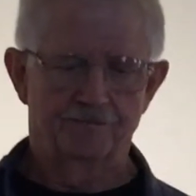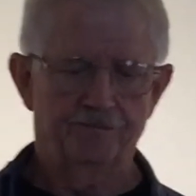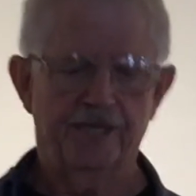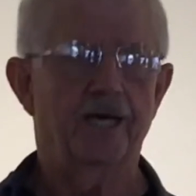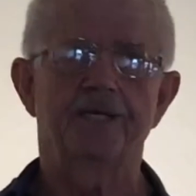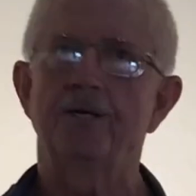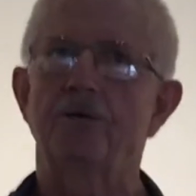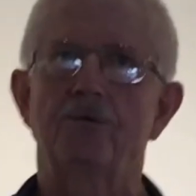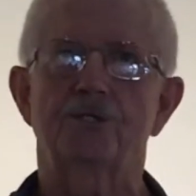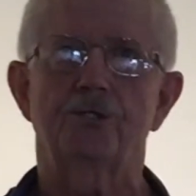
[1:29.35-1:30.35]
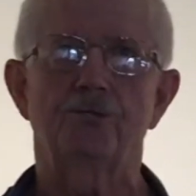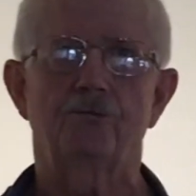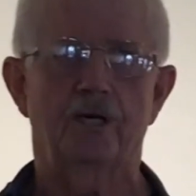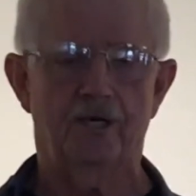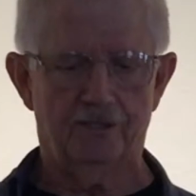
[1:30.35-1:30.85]
But I know too
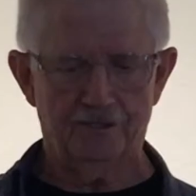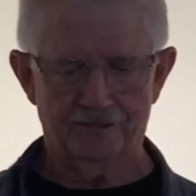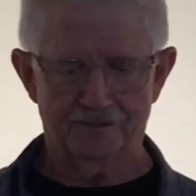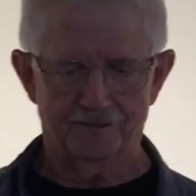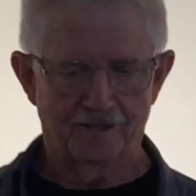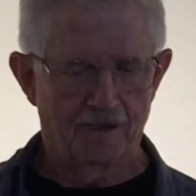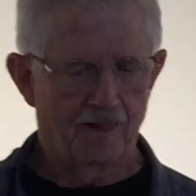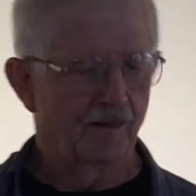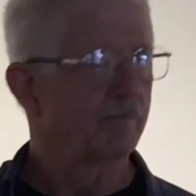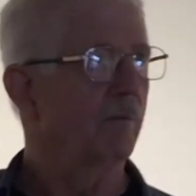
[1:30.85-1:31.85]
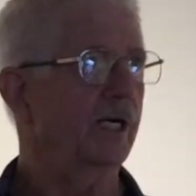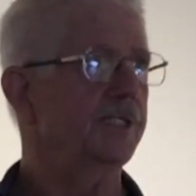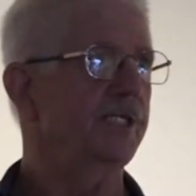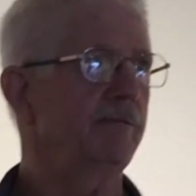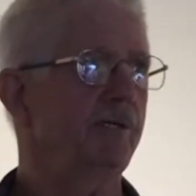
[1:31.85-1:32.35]
well, my
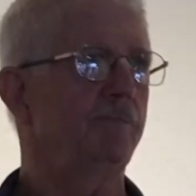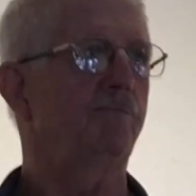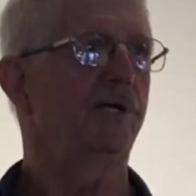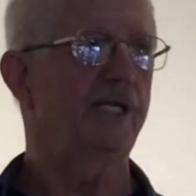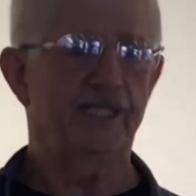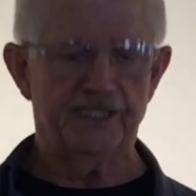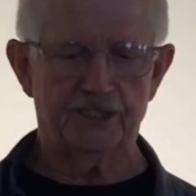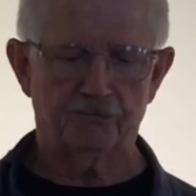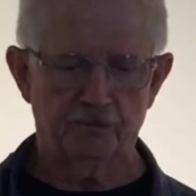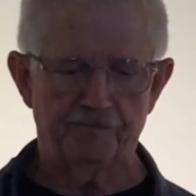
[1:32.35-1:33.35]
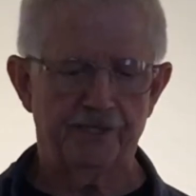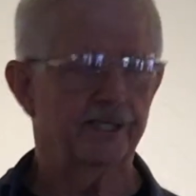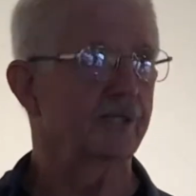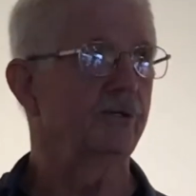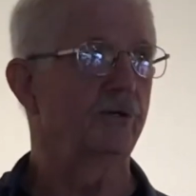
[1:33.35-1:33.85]
timid pleas will
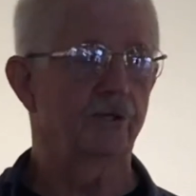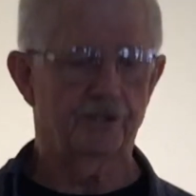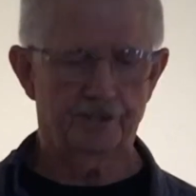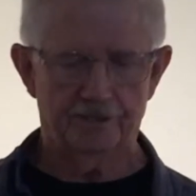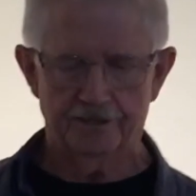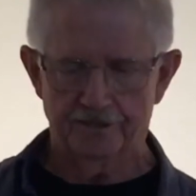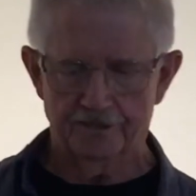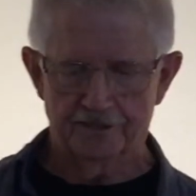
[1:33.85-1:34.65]
be ignored.